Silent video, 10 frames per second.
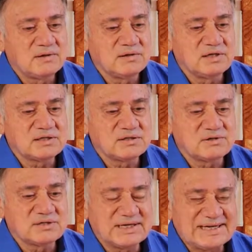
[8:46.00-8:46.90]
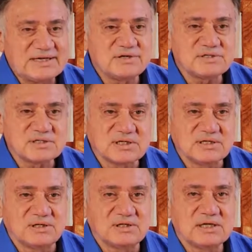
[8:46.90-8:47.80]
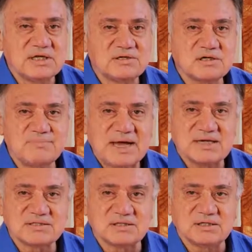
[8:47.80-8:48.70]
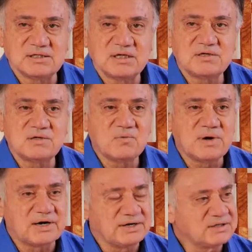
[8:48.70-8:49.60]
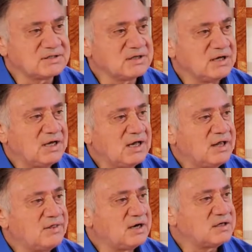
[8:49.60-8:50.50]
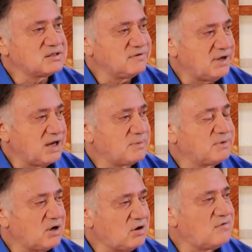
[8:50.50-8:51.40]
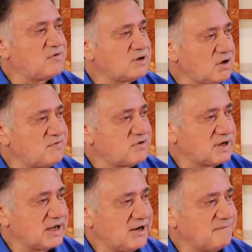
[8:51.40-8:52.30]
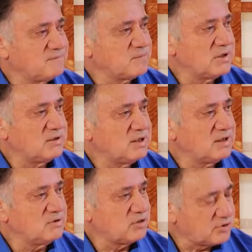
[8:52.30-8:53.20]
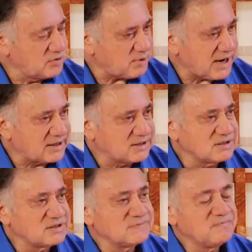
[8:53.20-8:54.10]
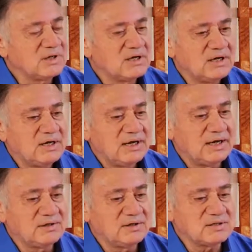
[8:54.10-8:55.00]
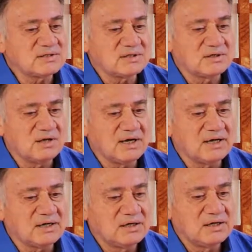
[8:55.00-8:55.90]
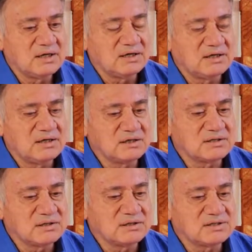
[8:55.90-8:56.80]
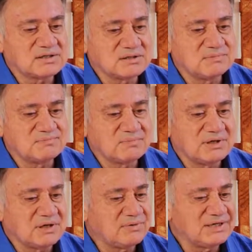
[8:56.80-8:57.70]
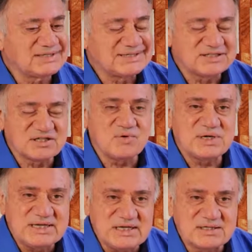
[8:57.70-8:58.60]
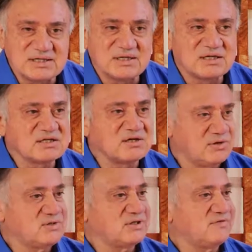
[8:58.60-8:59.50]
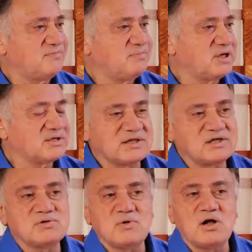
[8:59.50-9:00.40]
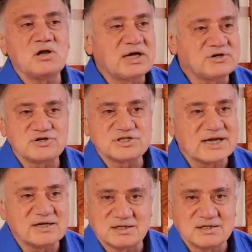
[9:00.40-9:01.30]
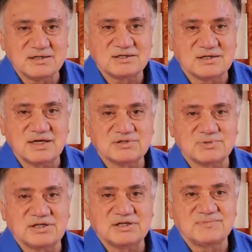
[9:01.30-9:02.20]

there's an inner skill, an inner capacity, an inner awareness that is developed over and over again, that through practice. And this skill is this, you know, it's so easy that it's elusive, because I think you all understand it intellectually.